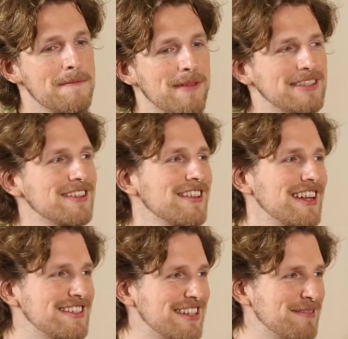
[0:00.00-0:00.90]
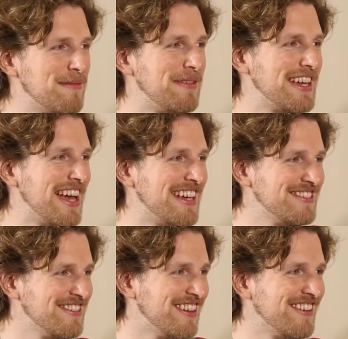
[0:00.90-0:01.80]
That's another nice thing about being an
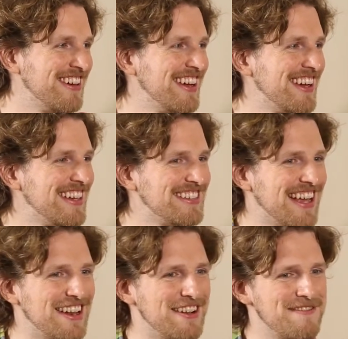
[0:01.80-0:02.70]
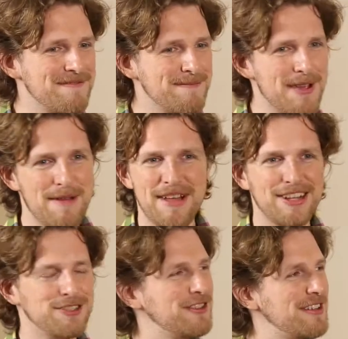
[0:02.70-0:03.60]
angel, though, is that I'm
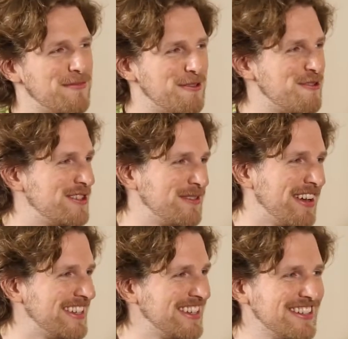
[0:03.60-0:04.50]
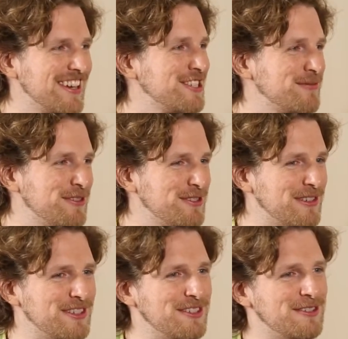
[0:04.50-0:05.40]
not joining boards, I'm not telling entrepreneurs
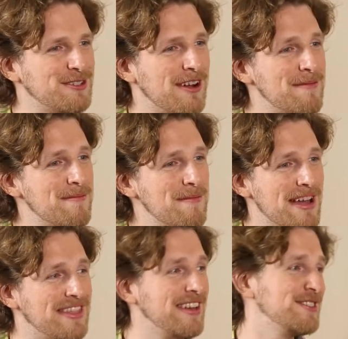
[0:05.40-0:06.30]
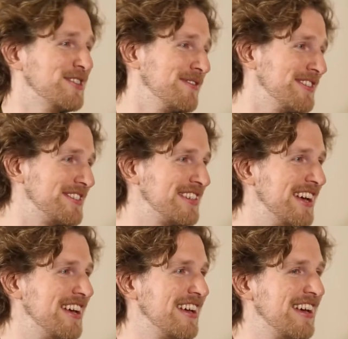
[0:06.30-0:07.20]
what to do, so I'm at their service.
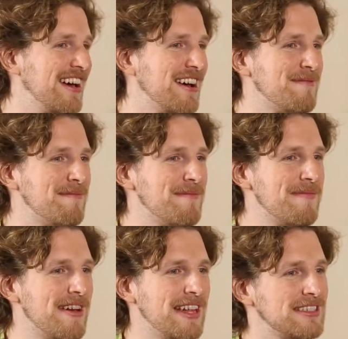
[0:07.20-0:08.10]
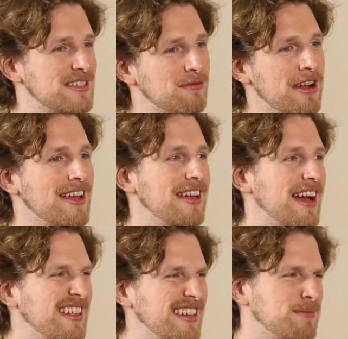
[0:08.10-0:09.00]
And that's the way
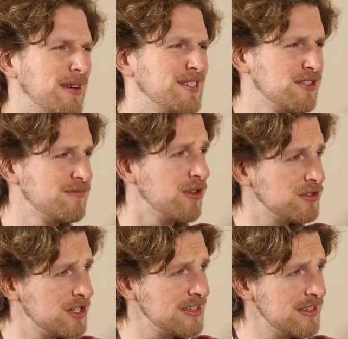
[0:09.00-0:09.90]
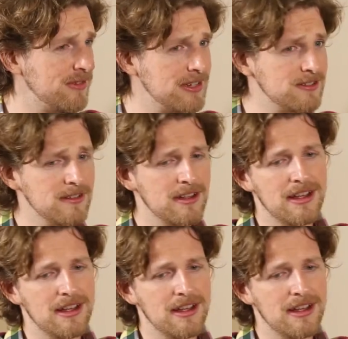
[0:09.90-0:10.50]
I think it's best to approach it as an investor.